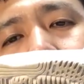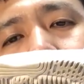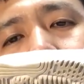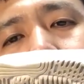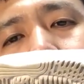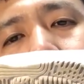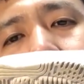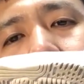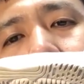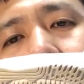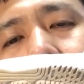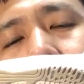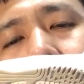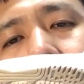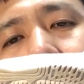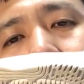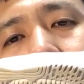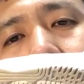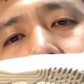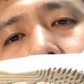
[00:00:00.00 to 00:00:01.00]
right on
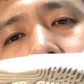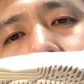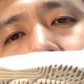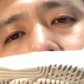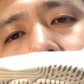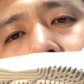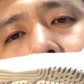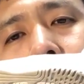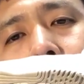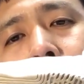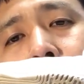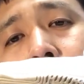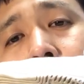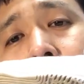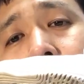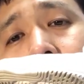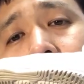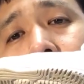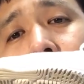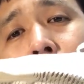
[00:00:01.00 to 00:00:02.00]
top of the
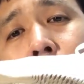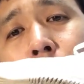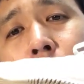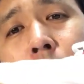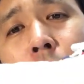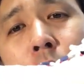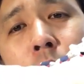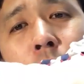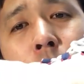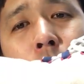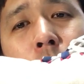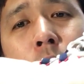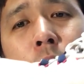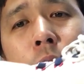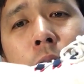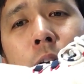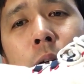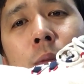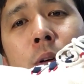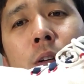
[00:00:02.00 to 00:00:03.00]
outsole, so you don't
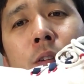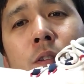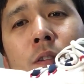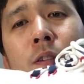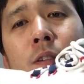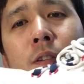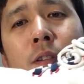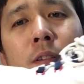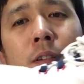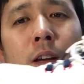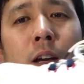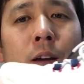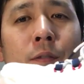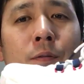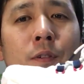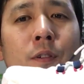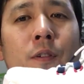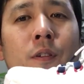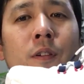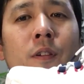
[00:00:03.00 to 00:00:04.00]
feel much
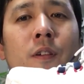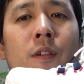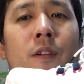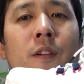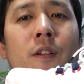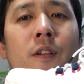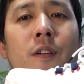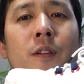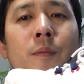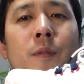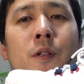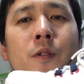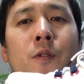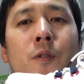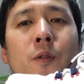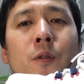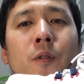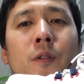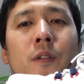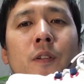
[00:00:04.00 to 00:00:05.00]
after the
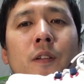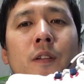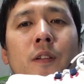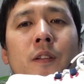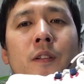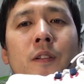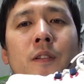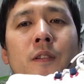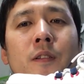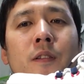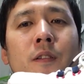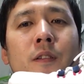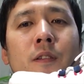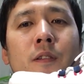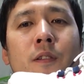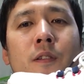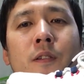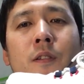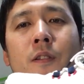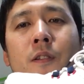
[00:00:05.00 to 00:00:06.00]
midsole is
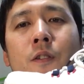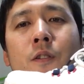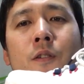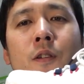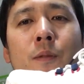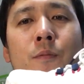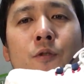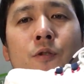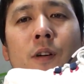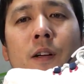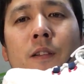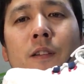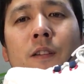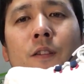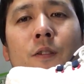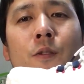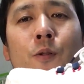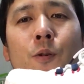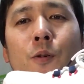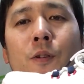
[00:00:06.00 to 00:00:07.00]

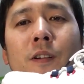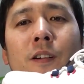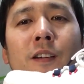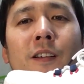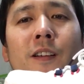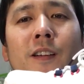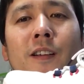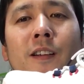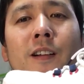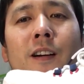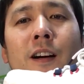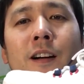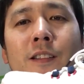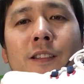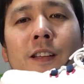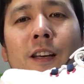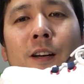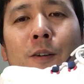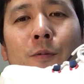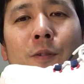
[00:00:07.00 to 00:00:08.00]
obstructing your
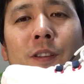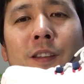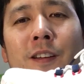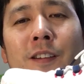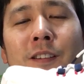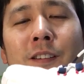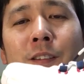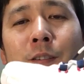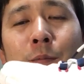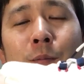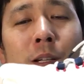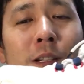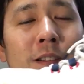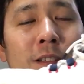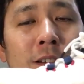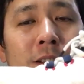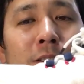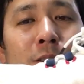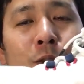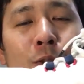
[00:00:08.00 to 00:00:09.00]
contact with it. But
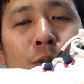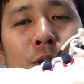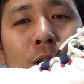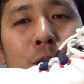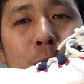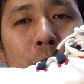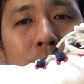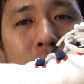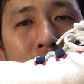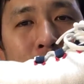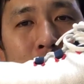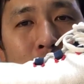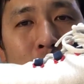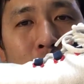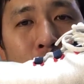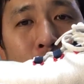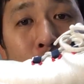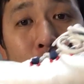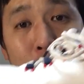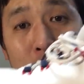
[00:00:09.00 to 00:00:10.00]
overall, it was a decent
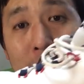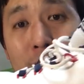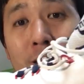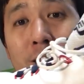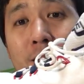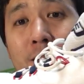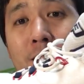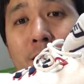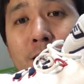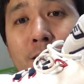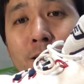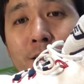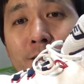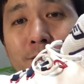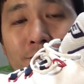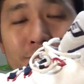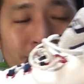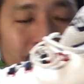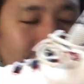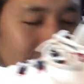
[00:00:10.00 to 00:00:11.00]
shoe because it had
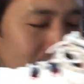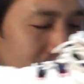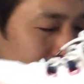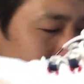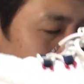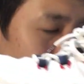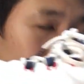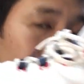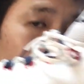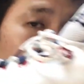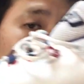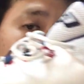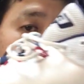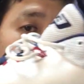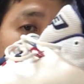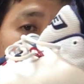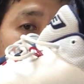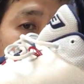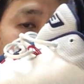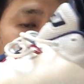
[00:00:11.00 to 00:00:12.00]
good shock
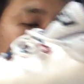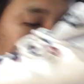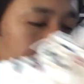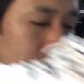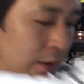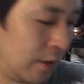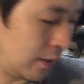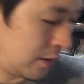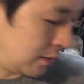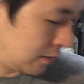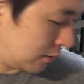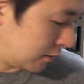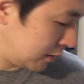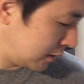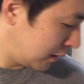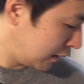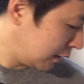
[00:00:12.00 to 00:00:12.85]
absorption in the heel.